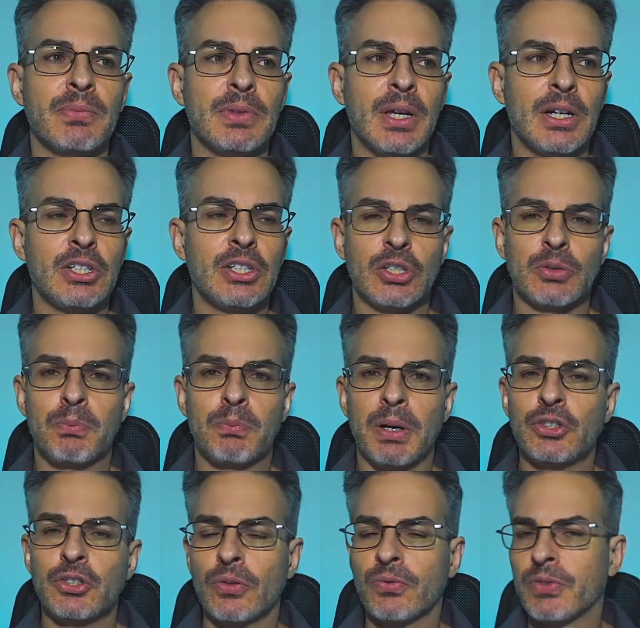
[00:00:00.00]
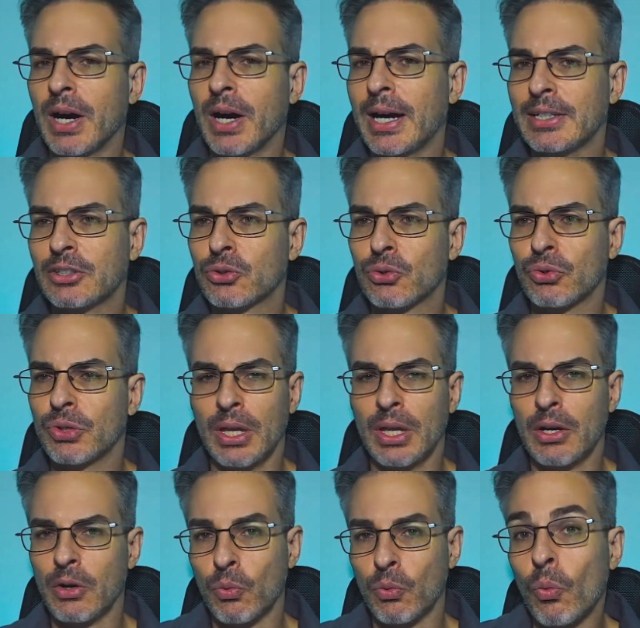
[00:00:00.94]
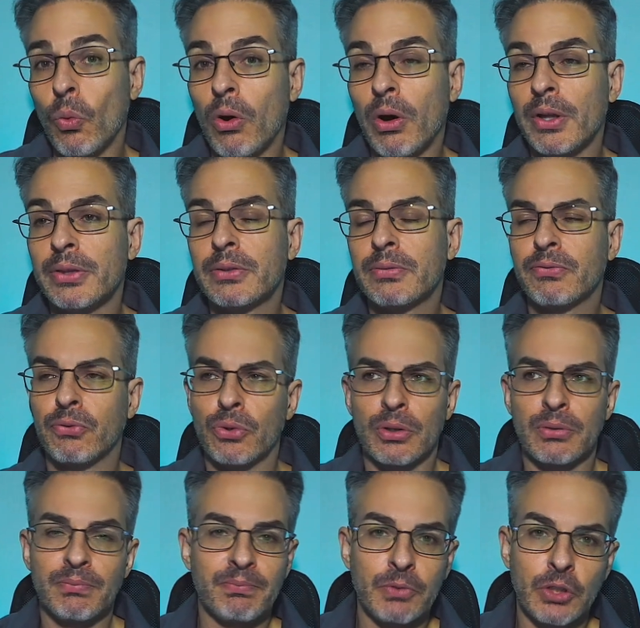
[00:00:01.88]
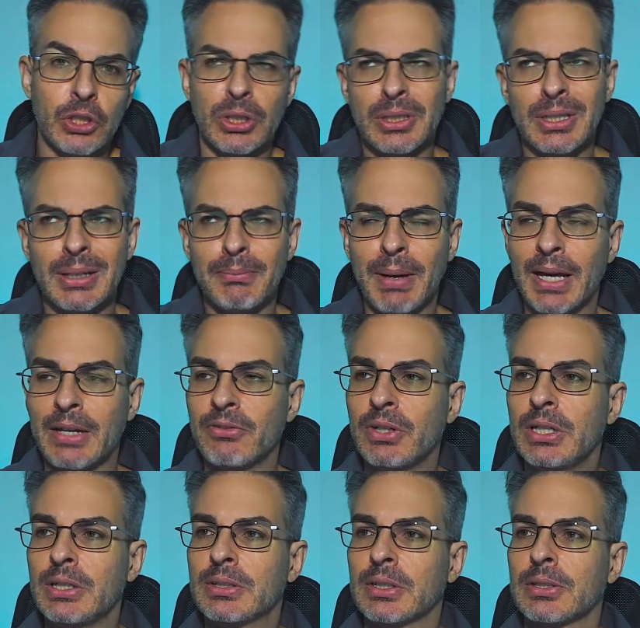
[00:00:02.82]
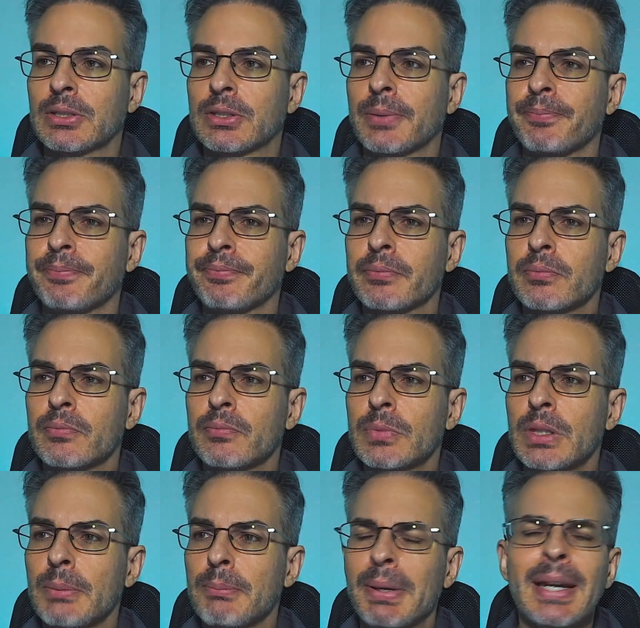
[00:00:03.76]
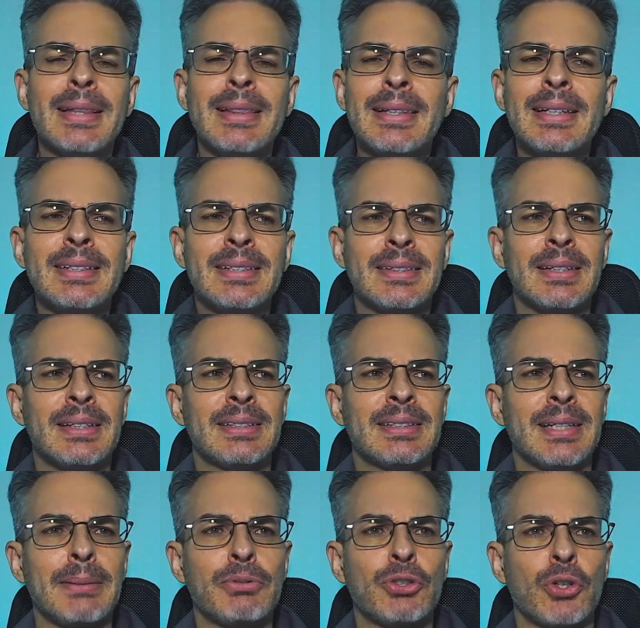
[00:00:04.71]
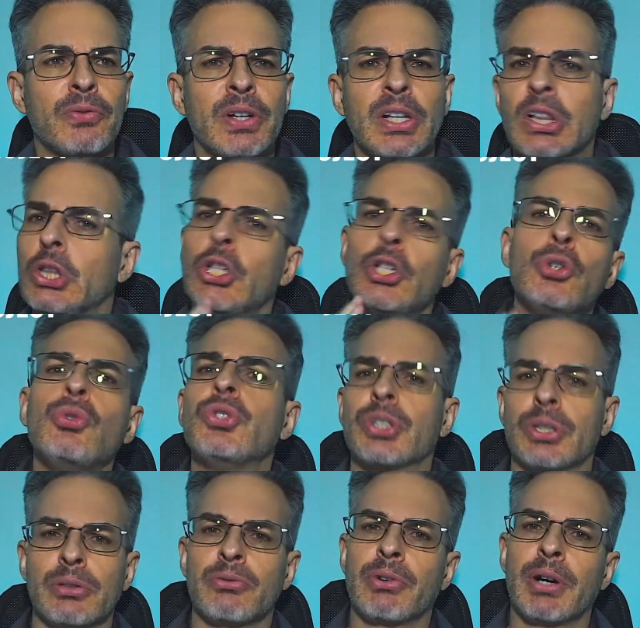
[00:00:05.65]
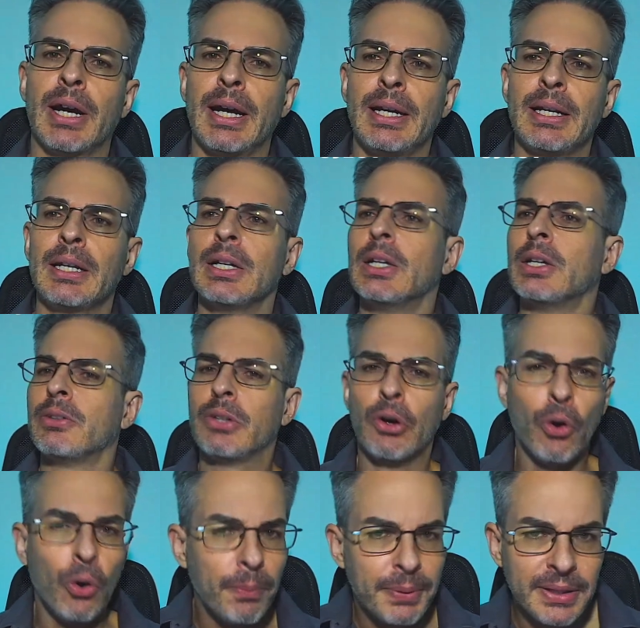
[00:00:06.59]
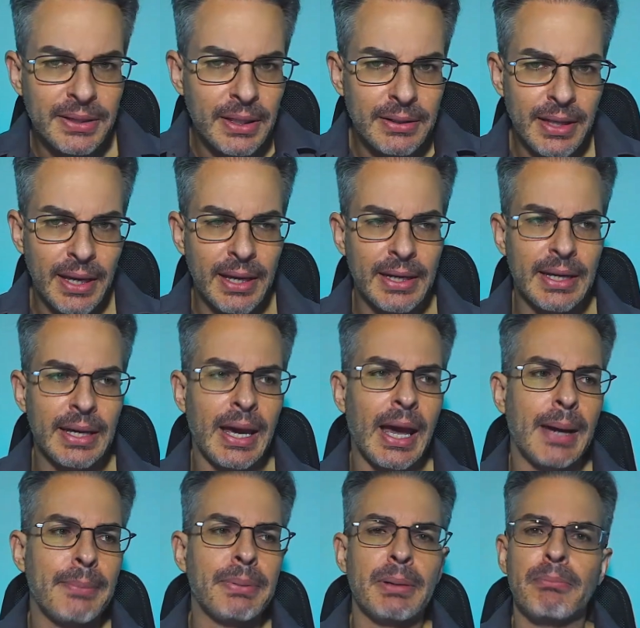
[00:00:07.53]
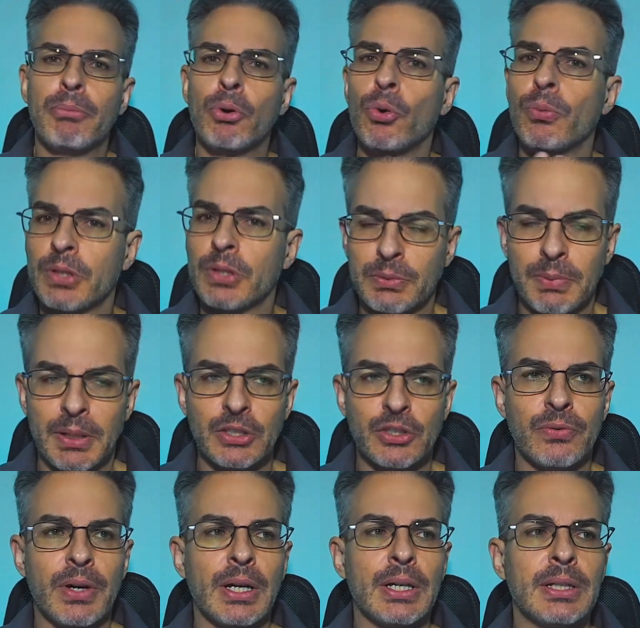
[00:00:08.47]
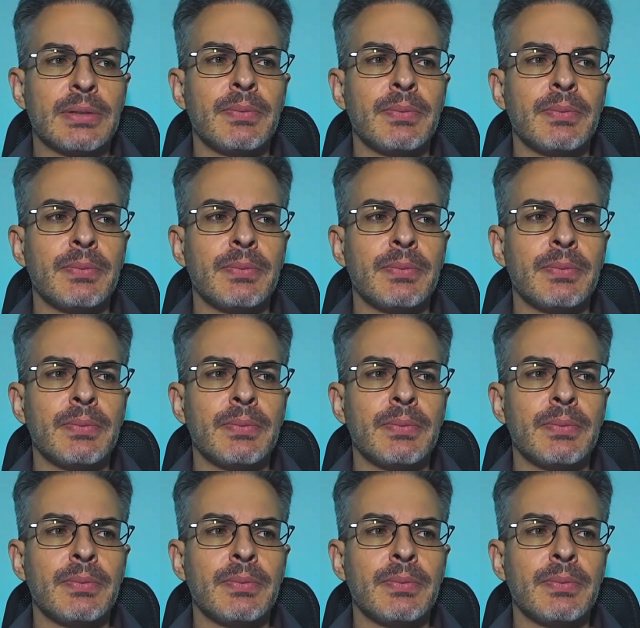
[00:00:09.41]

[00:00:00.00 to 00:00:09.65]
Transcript: just a bunch of guys who they don't want for good and bad reasons. But at least there's some sort of illusion, right? They open the dating app and boom, there's a bunch of guys.